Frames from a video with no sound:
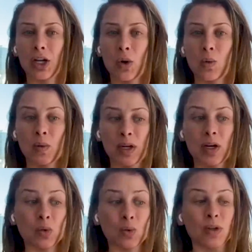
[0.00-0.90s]
what we
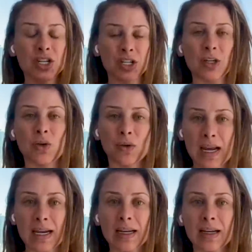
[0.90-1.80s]
originally
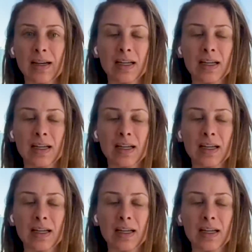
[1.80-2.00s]
created